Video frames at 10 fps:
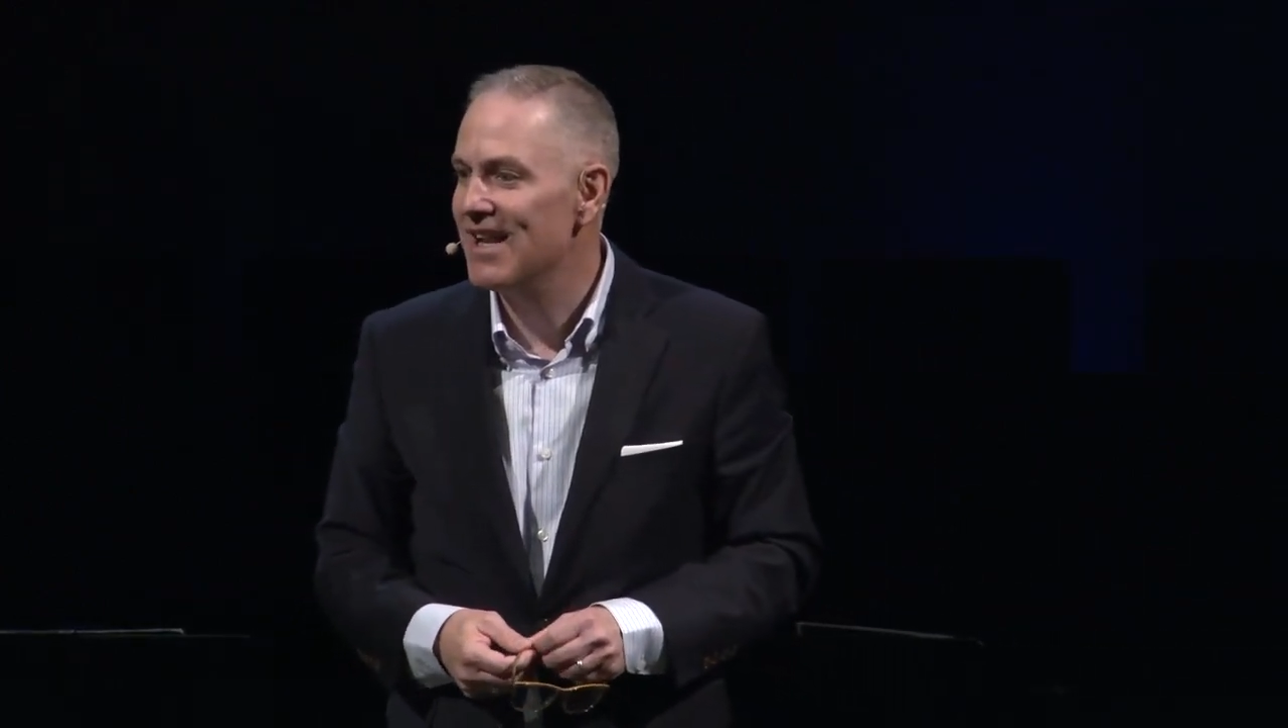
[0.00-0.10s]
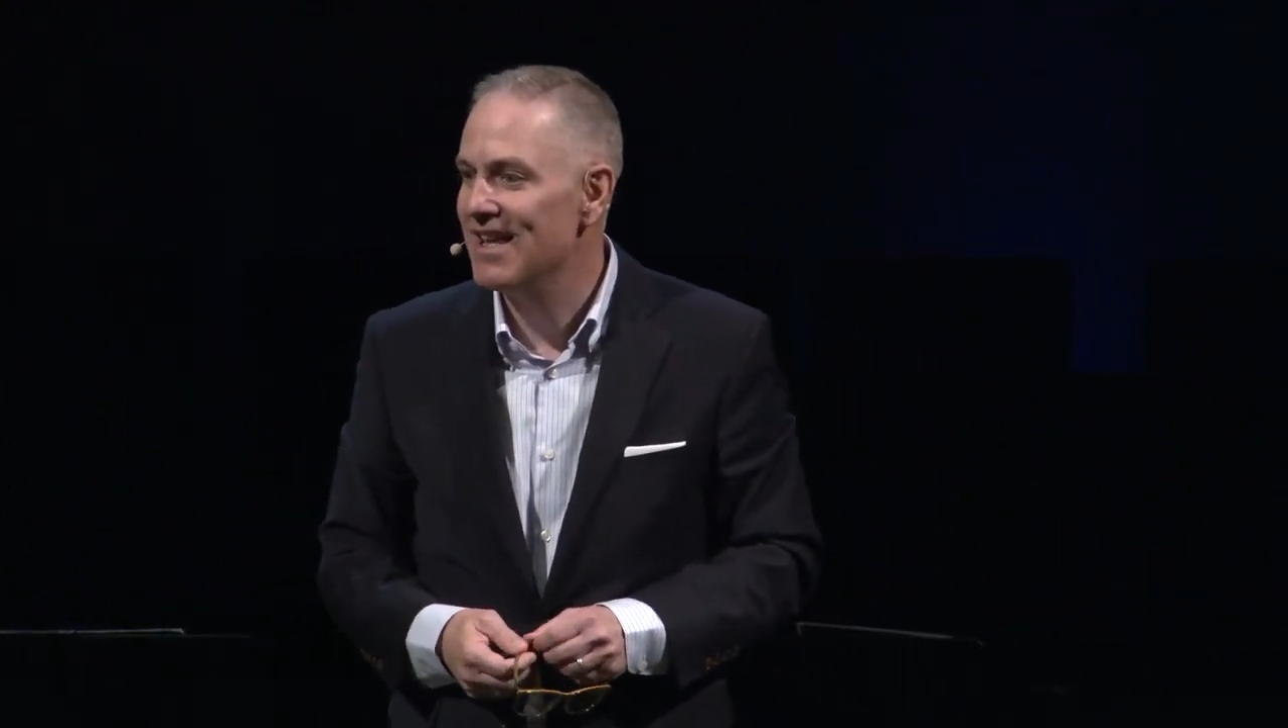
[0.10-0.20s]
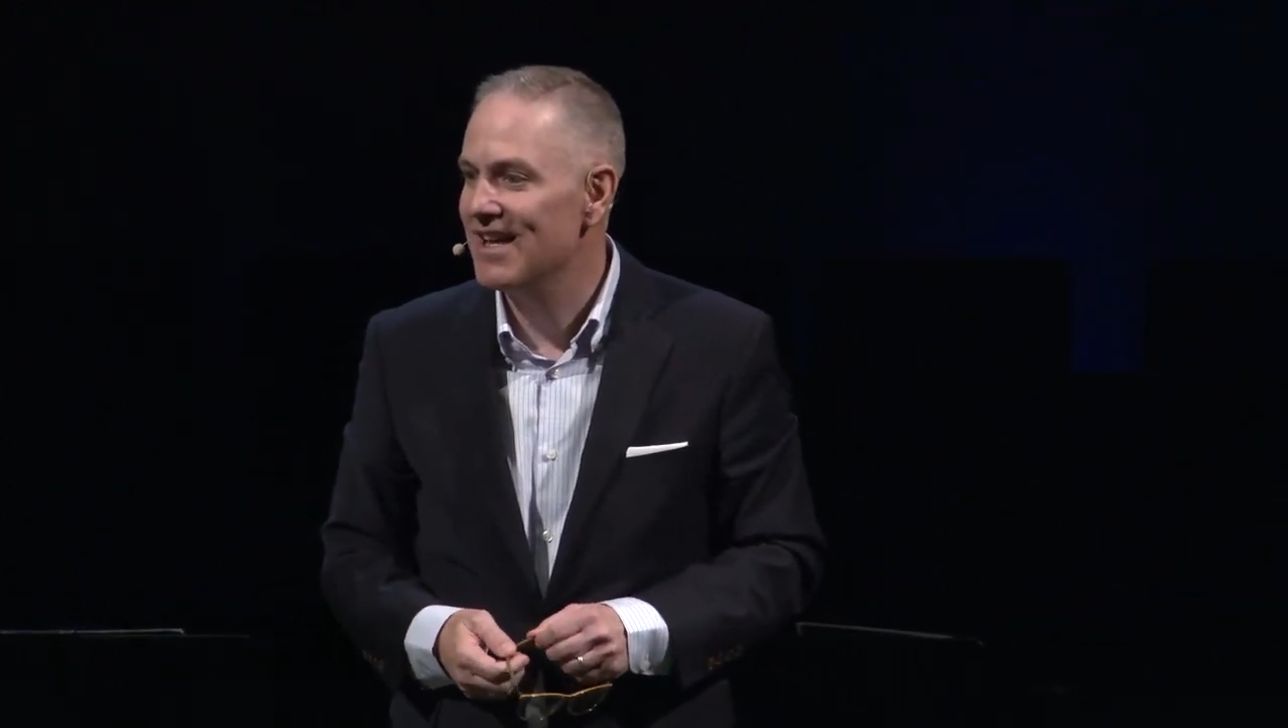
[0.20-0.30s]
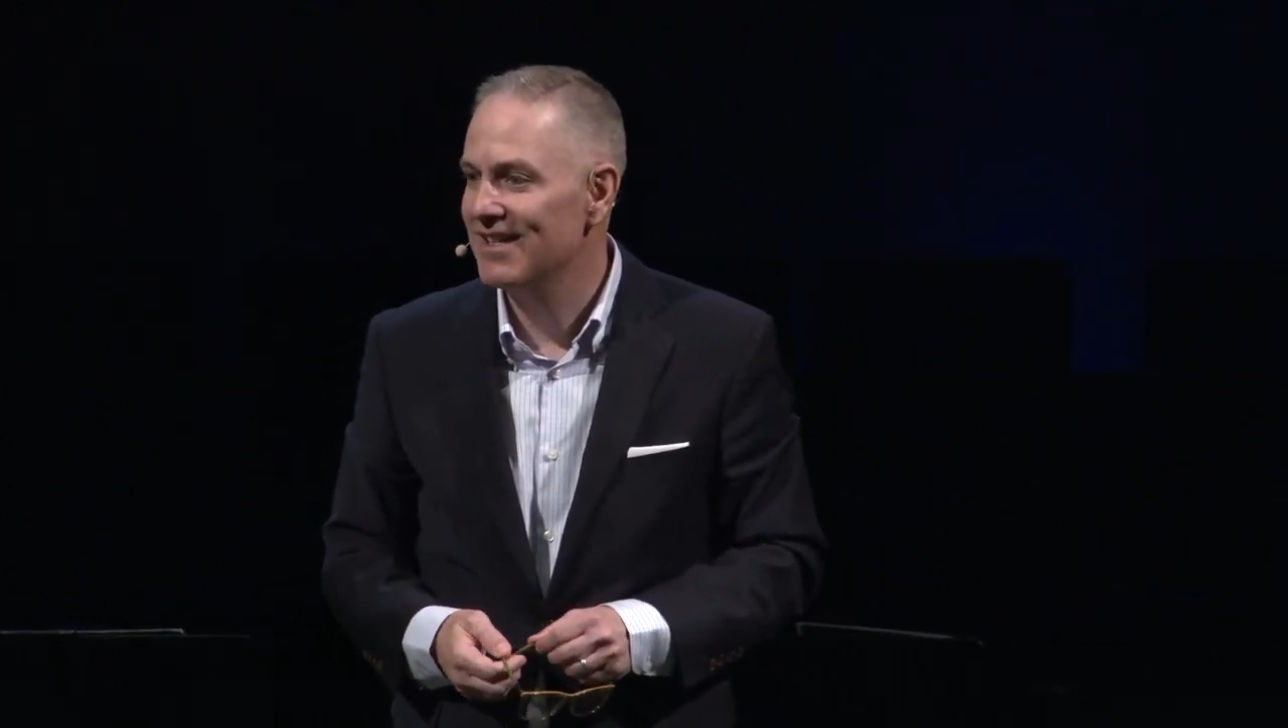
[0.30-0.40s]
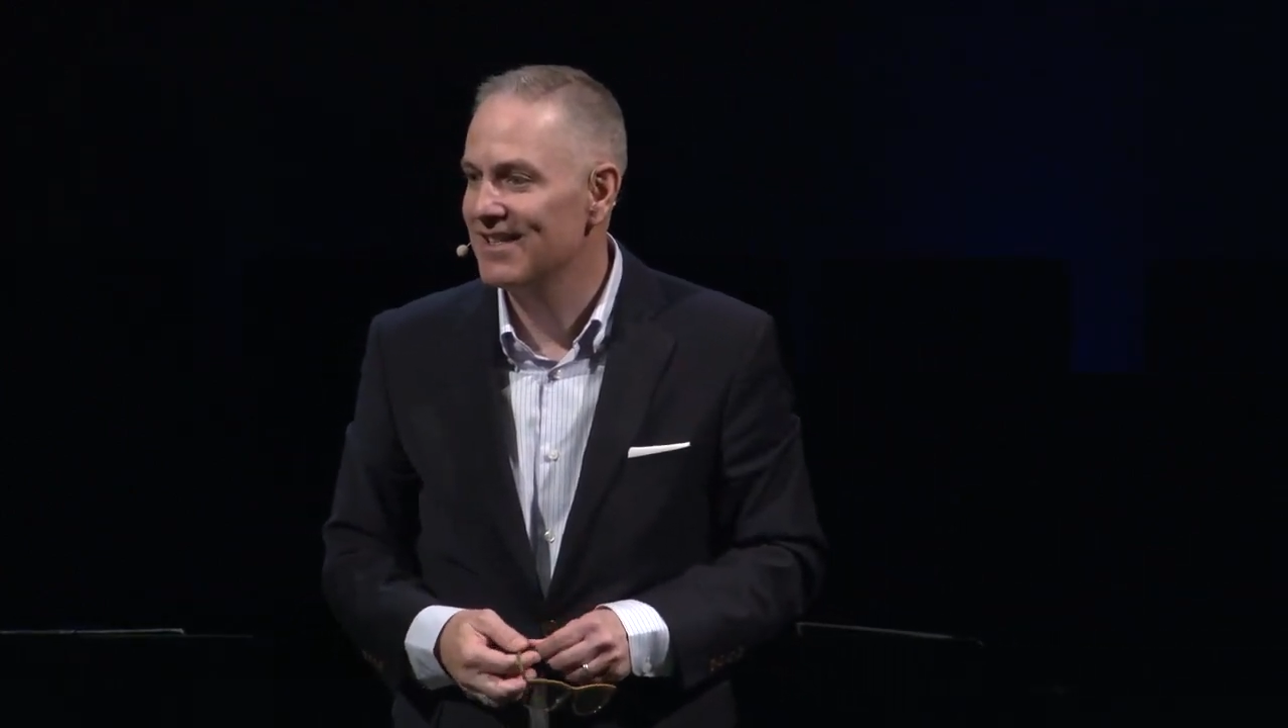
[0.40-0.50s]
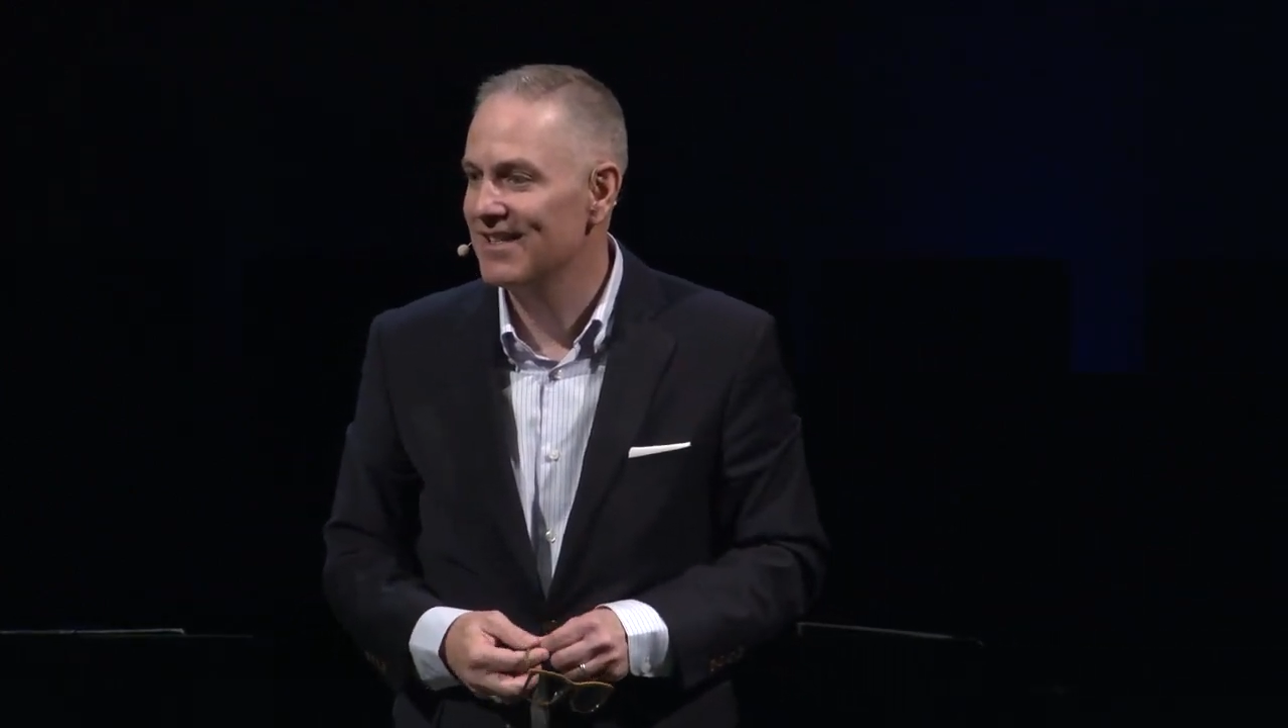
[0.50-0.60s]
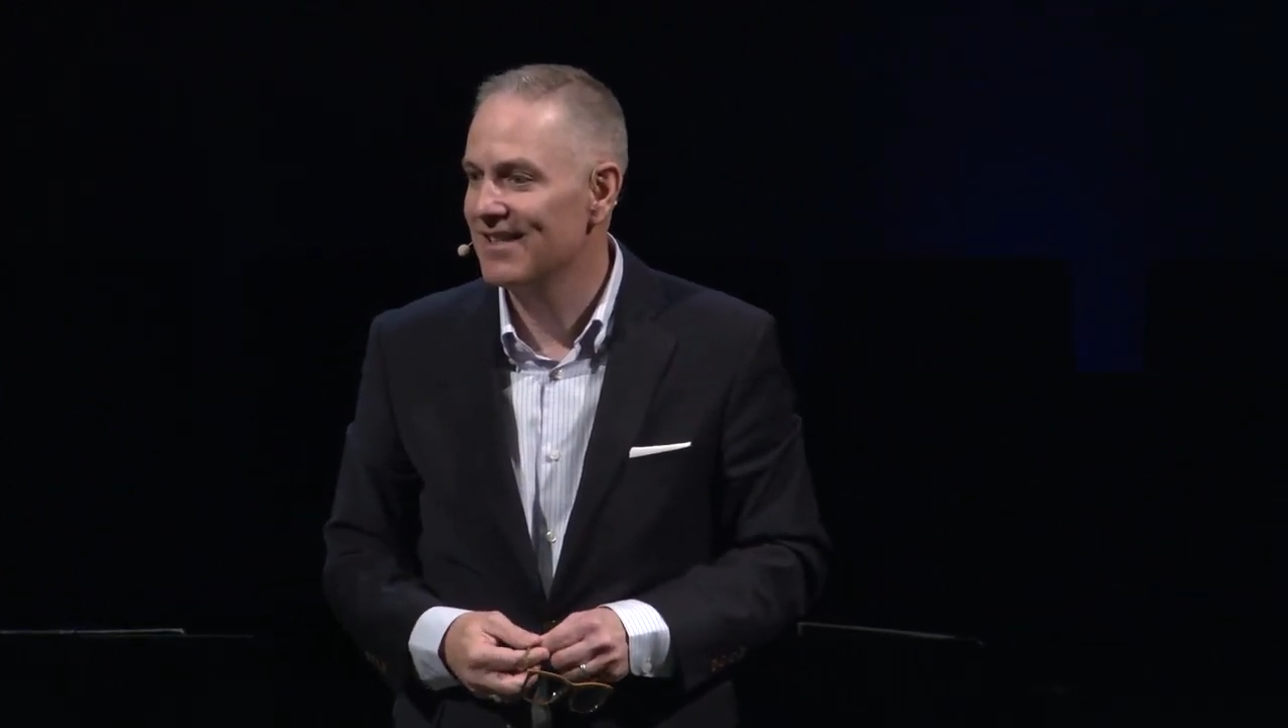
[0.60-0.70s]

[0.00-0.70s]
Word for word: in this.